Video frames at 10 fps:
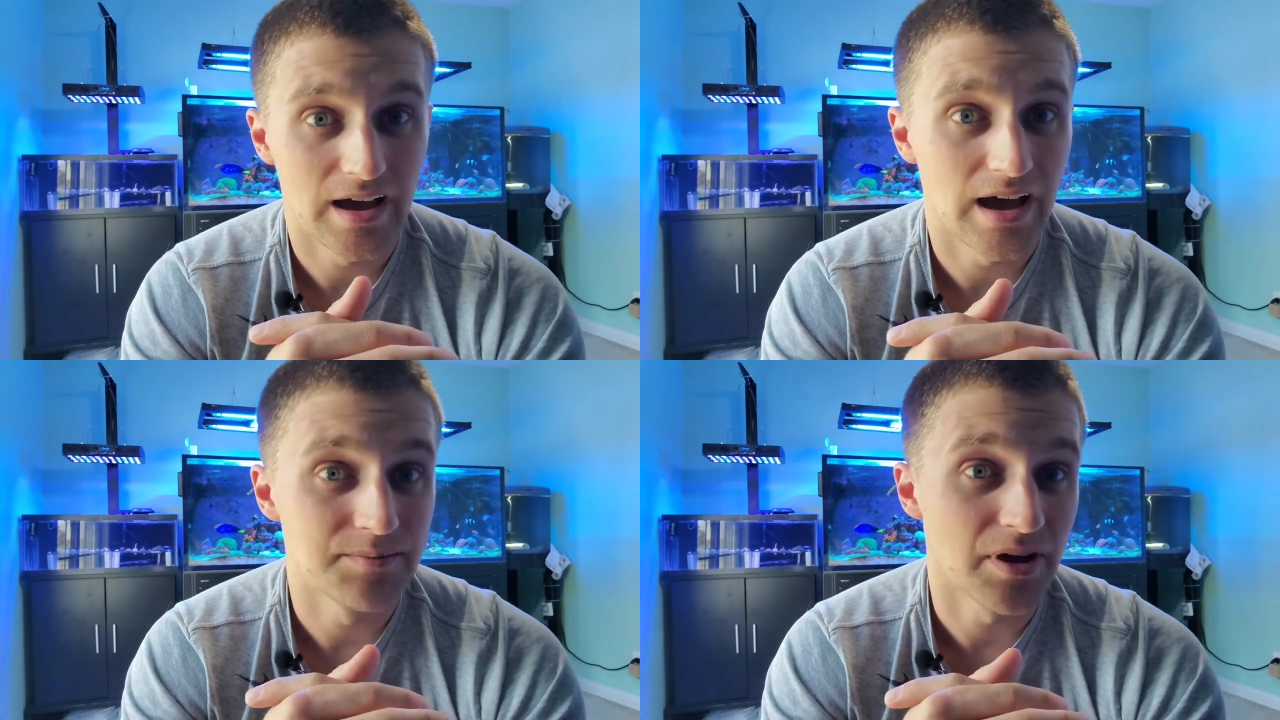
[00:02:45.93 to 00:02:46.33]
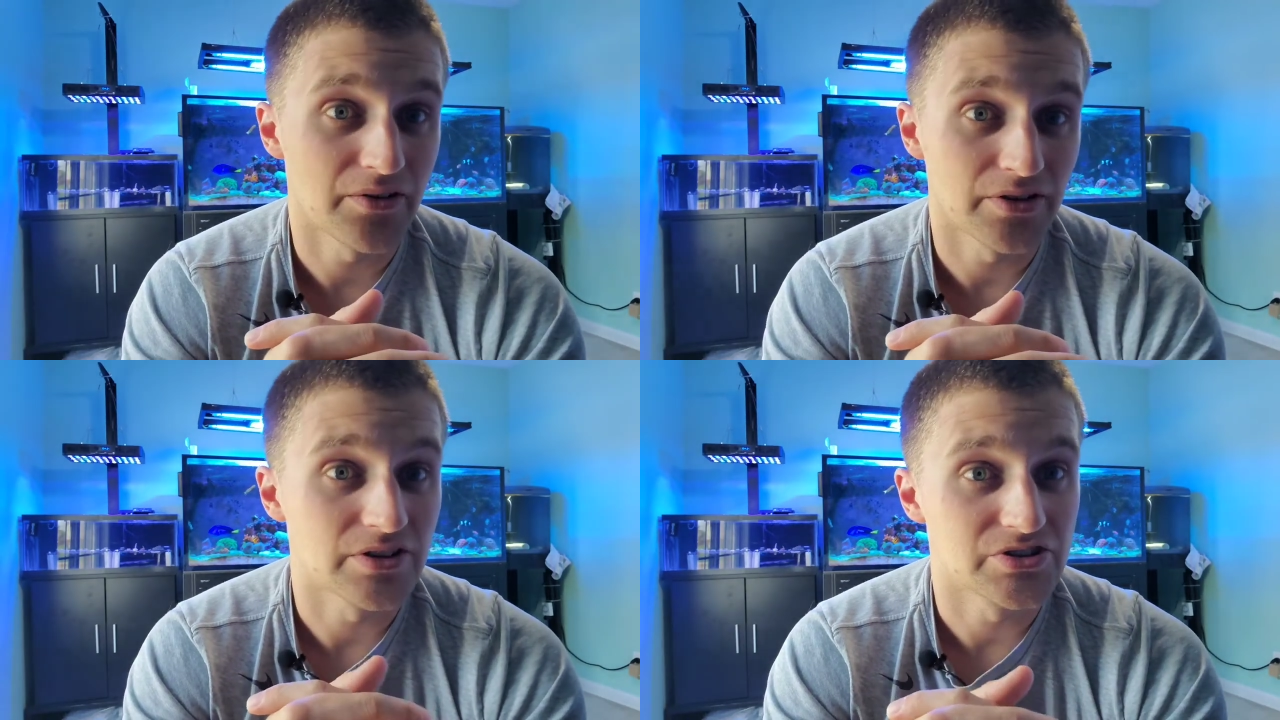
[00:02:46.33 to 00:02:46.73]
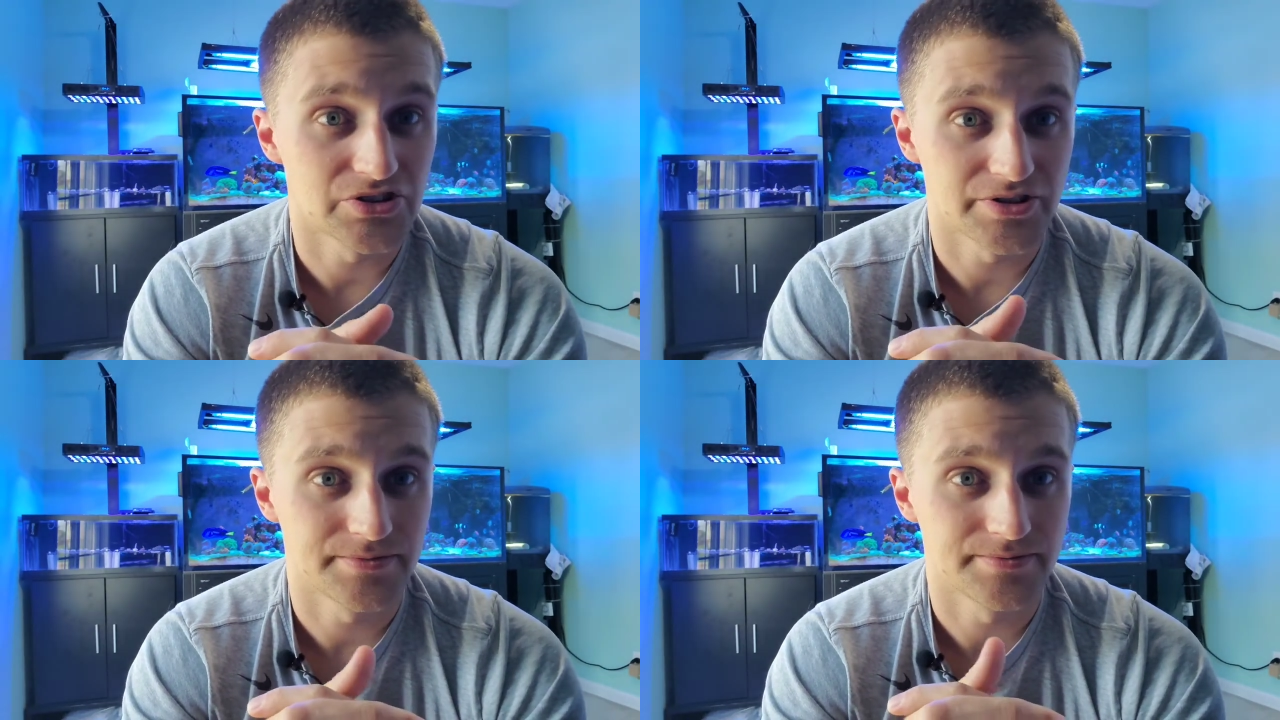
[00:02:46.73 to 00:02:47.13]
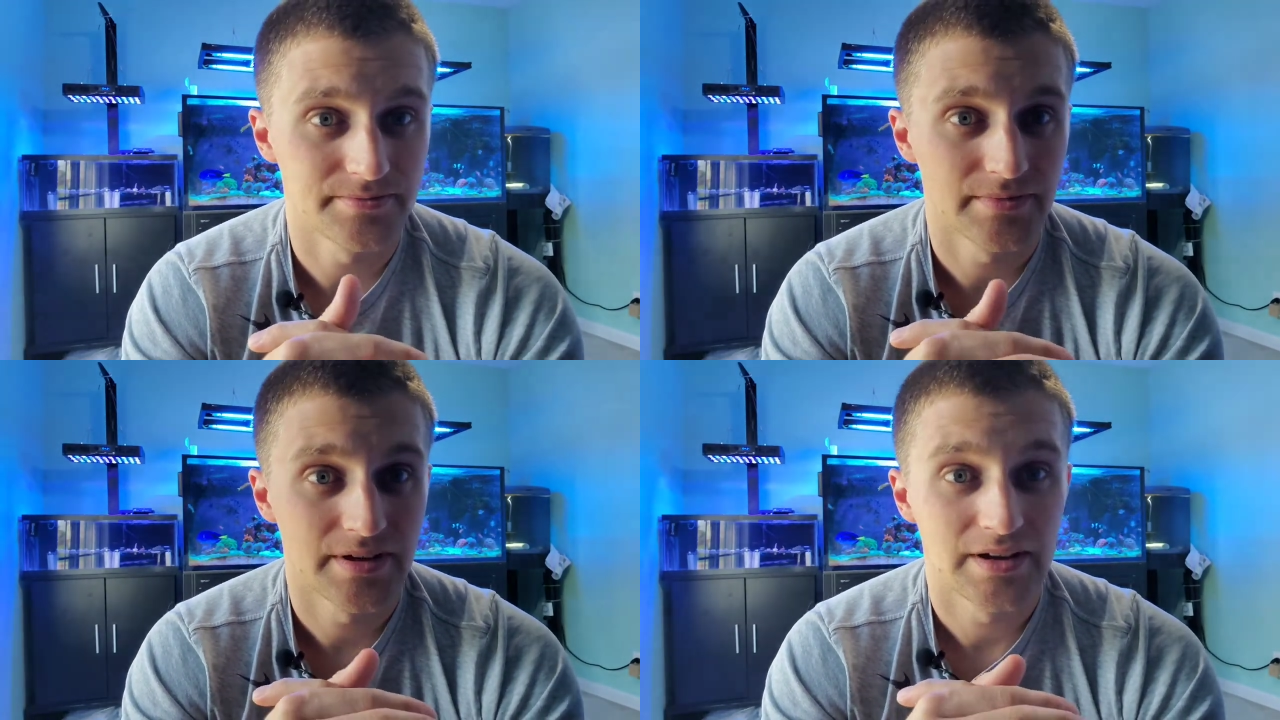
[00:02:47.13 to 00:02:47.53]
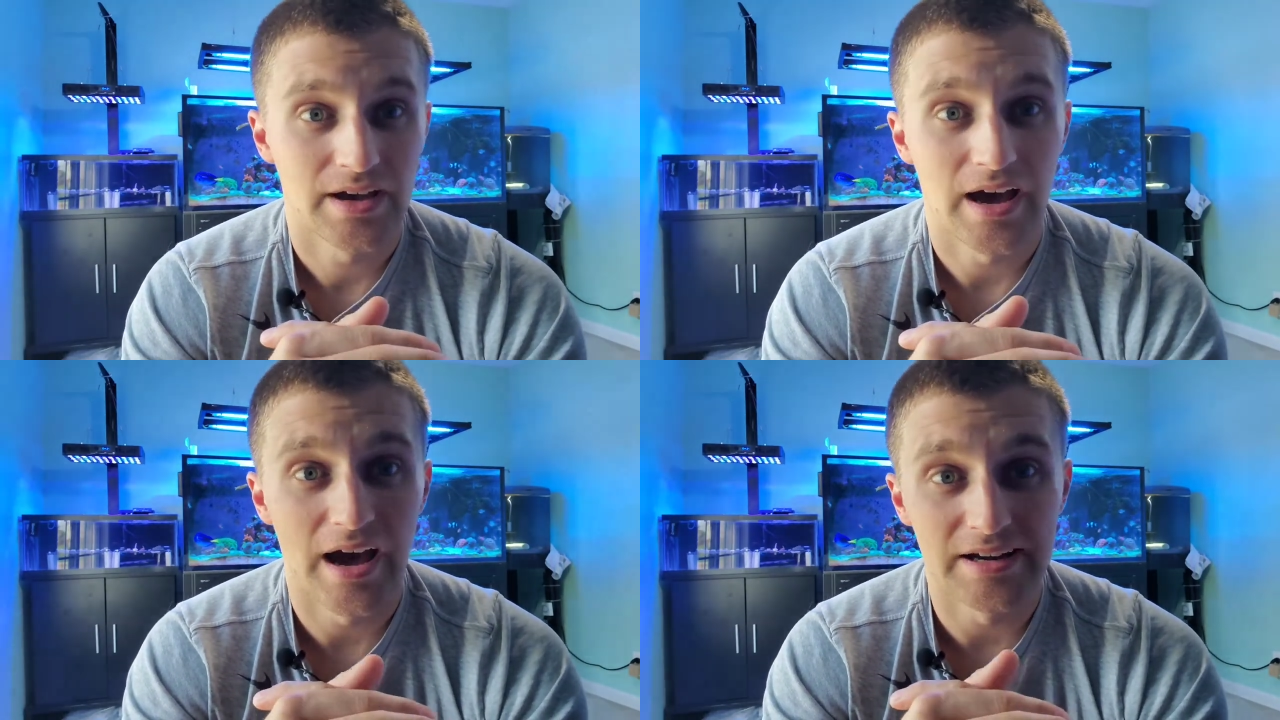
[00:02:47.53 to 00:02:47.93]
I'm not really sure.
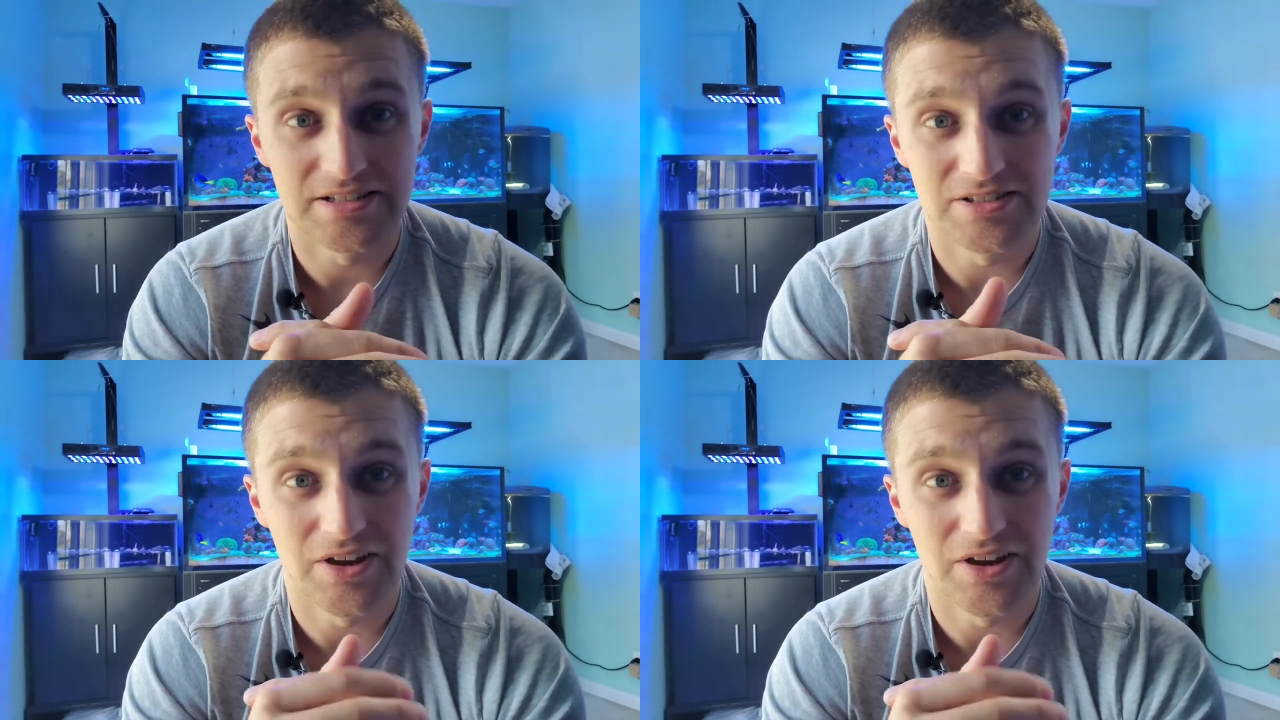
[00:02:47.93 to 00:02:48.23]
I just